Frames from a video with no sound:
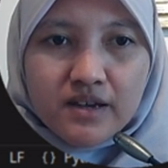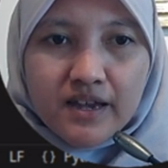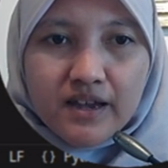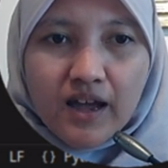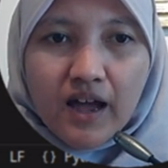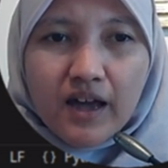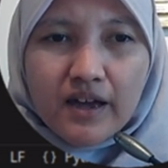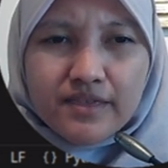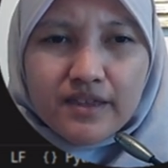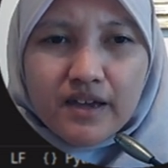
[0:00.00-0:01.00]
I
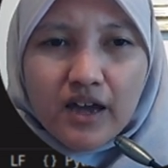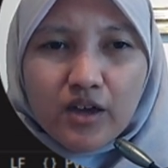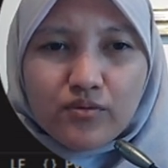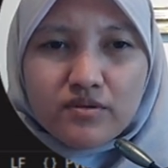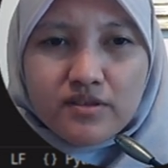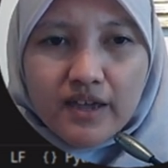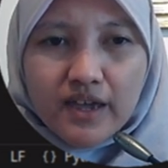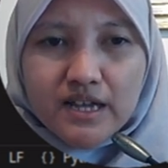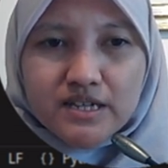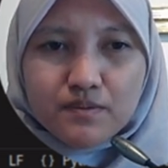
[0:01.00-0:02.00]
think I would
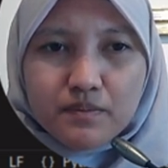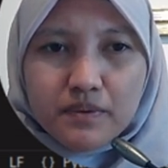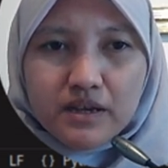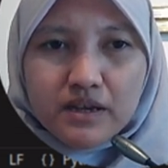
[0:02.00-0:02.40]
expect.